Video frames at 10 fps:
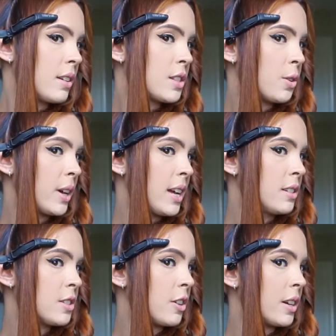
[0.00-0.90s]
so again,
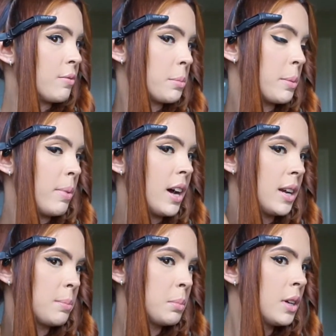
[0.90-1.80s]
starting from the
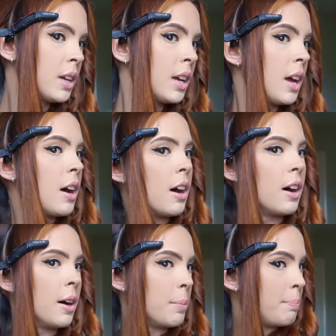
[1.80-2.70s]
bottom,
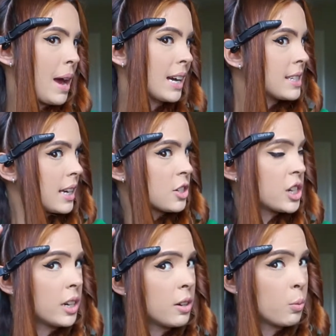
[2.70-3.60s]
back section,
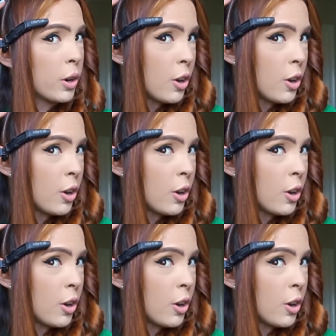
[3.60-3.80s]
we're